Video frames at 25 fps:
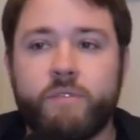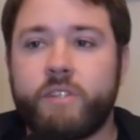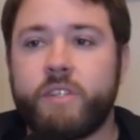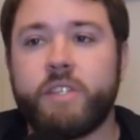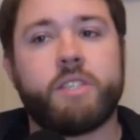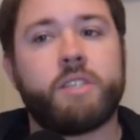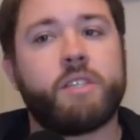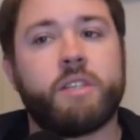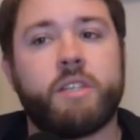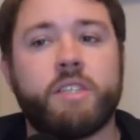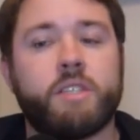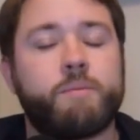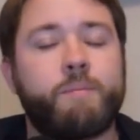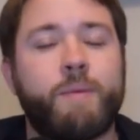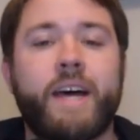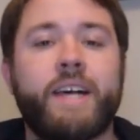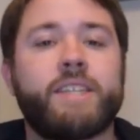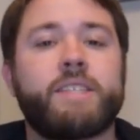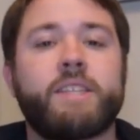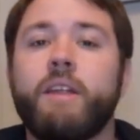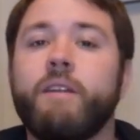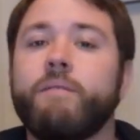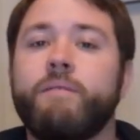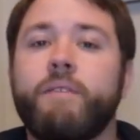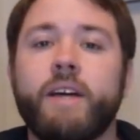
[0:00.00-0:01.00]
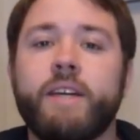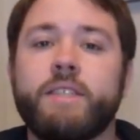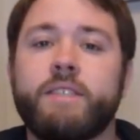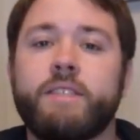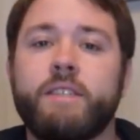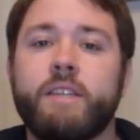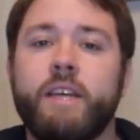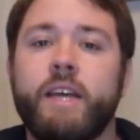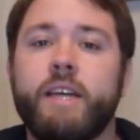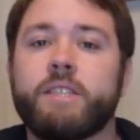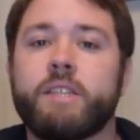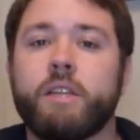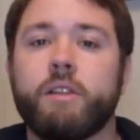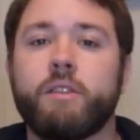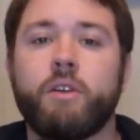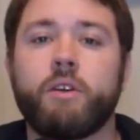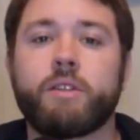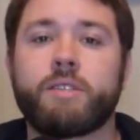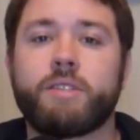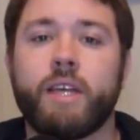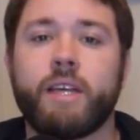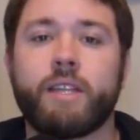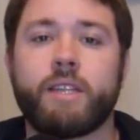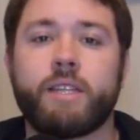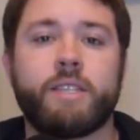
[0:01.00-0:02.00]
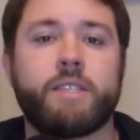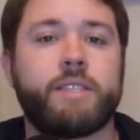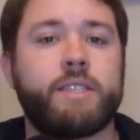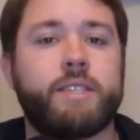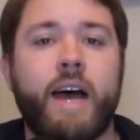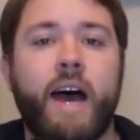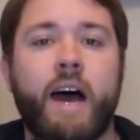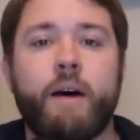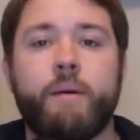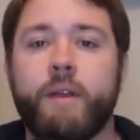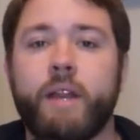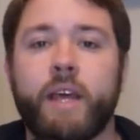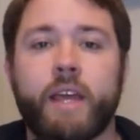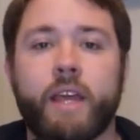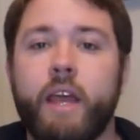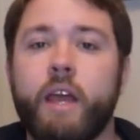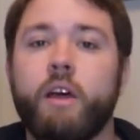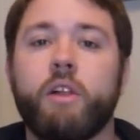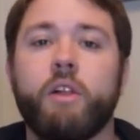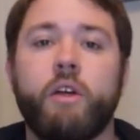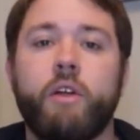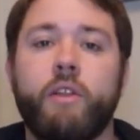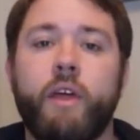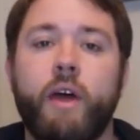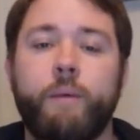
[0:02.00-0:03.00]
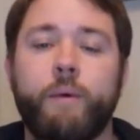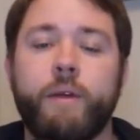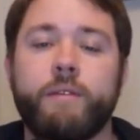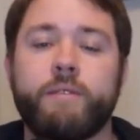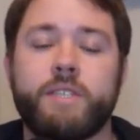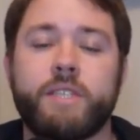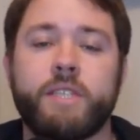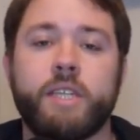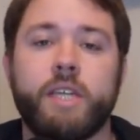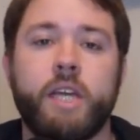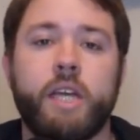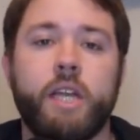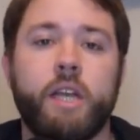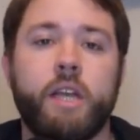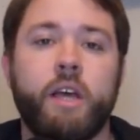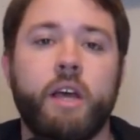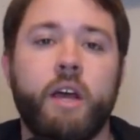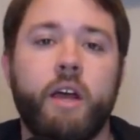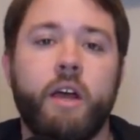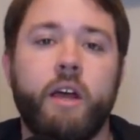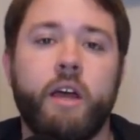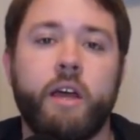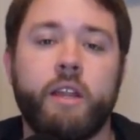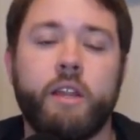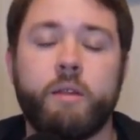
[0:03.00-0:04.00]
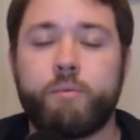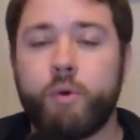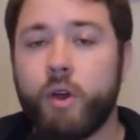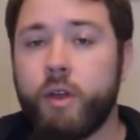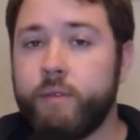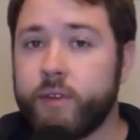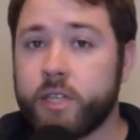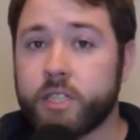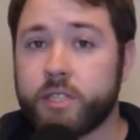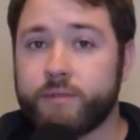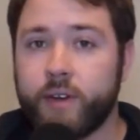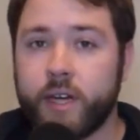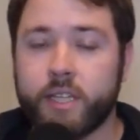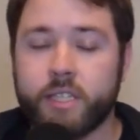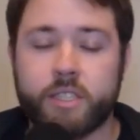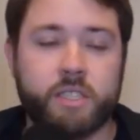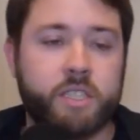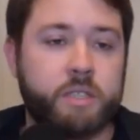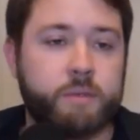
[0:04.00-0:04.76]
these past 10 fights, he hasn't looked like this dominant killer that we've seen in the previous fights.